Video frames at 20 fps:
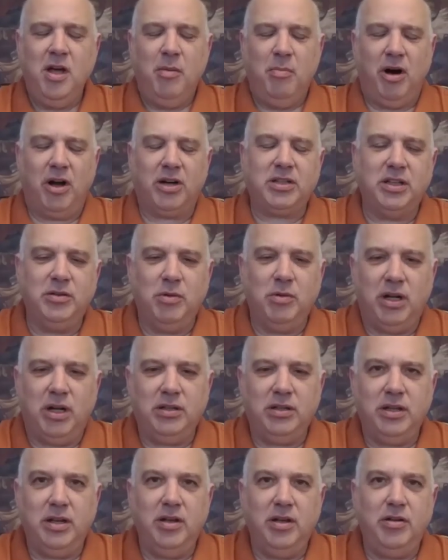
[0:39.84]
Martin,
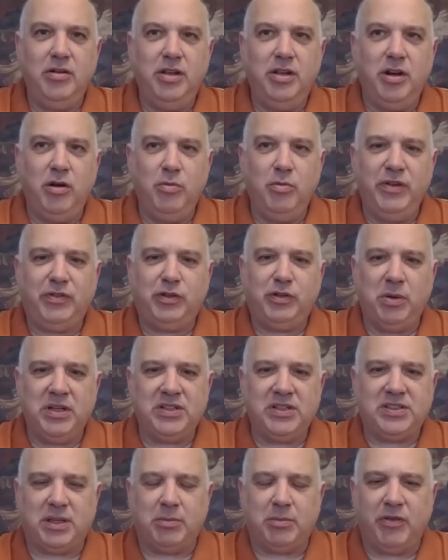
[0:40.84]
we've
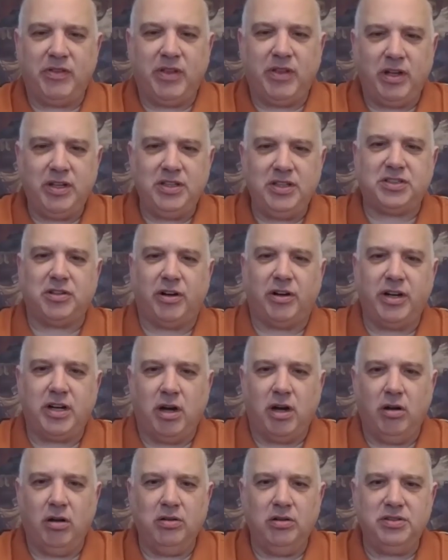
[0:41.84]
twinned some of the
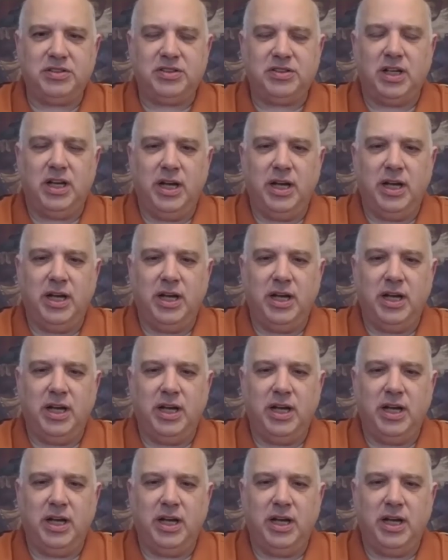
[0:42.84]
historic holes